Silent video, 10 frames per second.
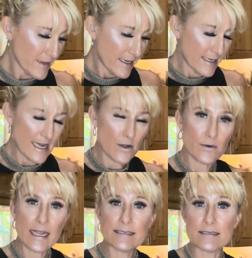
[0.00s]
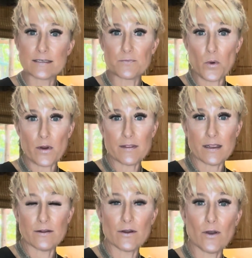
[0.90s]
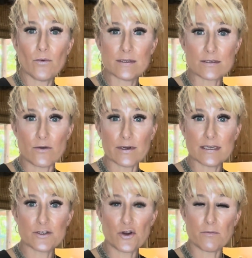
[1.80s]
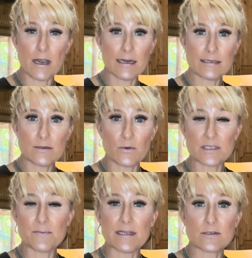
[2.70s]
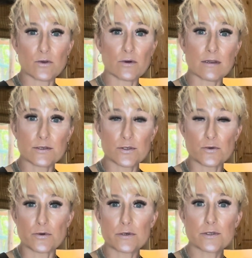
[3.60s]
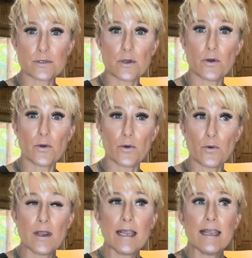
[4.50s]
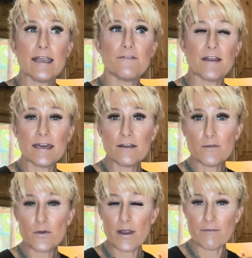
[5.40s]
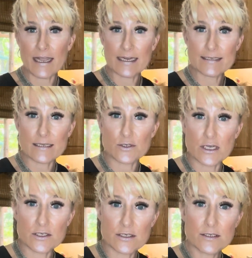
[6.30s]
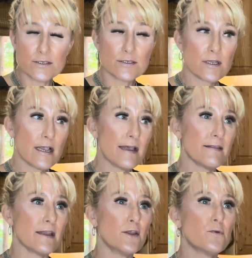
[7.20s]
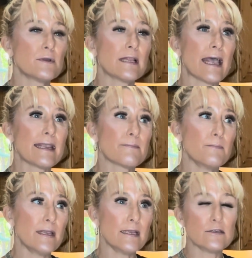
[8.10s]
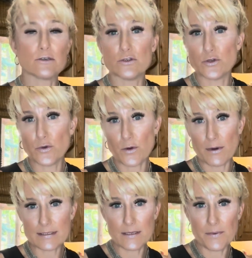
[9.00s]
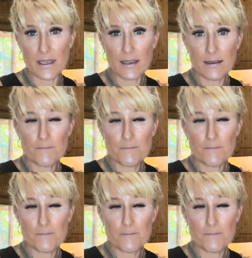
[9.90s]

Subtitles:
nowadays it's important that you know what's going into your bodies and what's being sold at the stores. So if any of you have any suggestions that you would like me to do a recipe